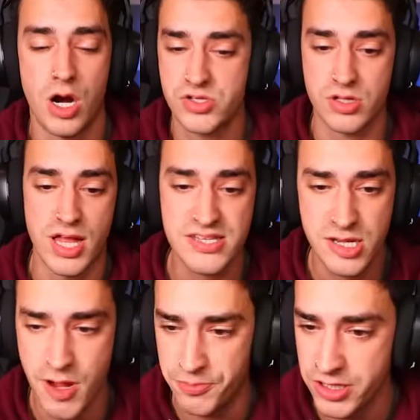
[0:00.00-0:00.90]
All right, so the last
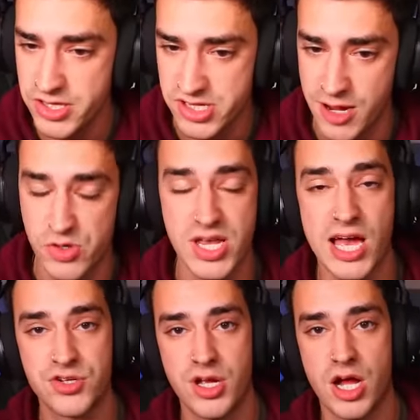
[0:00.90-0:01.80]
time I played this game was
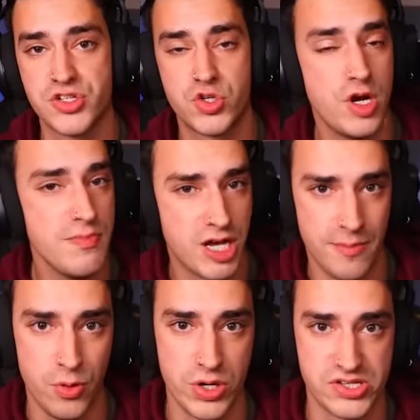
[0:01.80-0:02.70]
actually on stream a
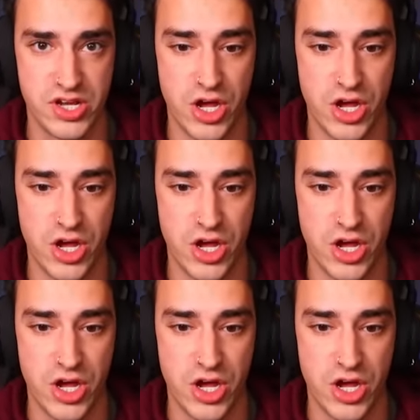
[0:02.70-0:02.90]
couple weeks